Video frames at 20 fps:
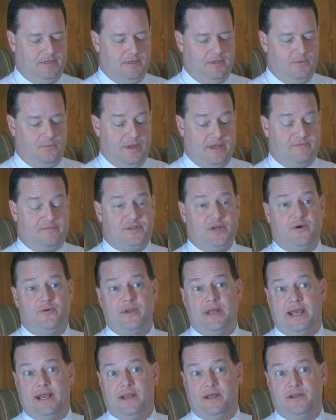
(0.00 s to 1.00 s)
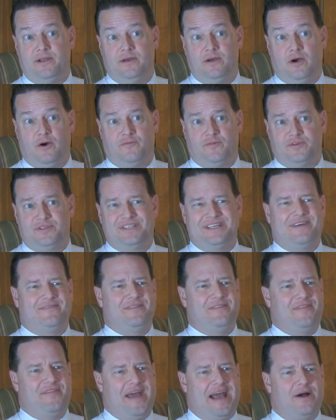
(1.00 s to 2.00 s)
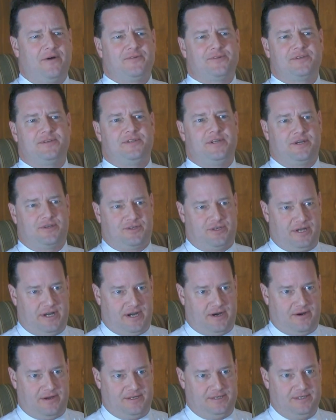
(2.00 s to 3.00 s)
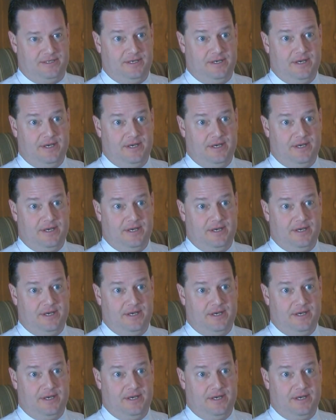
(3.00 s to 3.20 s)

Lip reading: We have donated over 7,000 dictionaries